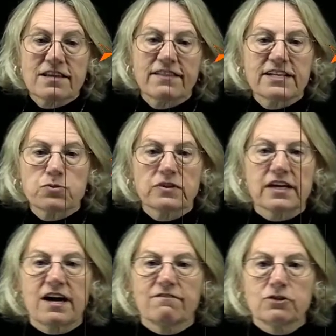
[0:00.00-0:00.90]
and that's with the
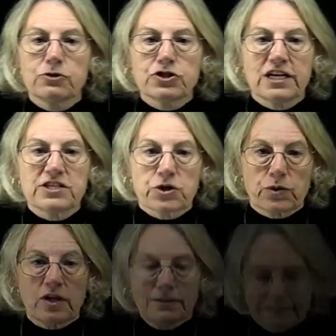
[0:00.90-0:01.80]
convolution integral.